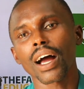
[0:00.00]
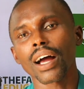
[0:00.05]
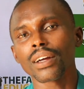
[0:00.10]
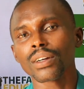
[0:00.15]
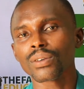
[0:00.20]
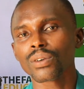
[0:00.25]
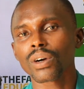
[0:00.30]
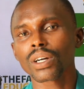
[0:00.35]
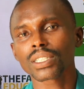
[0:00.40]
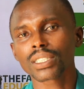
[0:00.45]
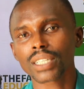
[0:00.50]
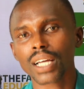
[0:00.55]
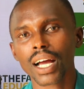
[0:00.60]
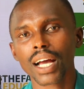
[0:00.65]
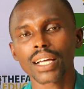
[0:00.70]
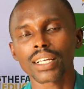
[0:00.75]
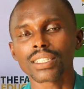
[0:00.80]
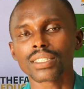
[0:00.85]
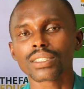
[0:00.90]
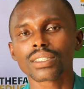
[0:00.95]

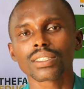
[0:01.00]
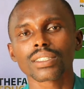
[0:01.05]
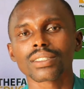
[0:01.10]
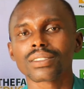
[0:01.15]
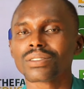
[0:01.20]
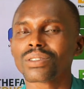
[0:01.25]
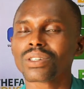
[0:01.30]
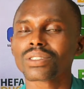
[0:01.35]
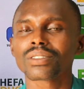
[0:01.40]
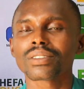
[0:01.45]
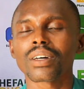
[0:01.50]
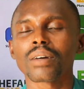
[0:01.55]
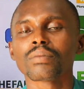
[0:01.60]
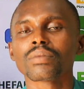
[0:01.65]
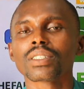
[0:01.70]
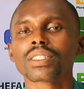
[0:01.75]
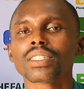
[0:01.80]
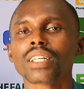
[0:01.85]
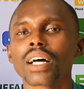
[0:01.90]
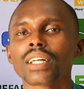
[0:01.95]
Agriculture is not
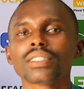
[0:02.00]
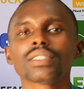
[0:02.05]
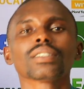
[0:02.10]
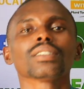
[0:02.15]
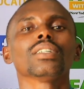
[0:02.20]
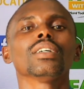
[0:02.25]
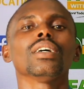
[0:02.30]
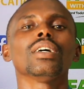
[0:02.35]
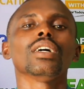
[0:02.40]
something that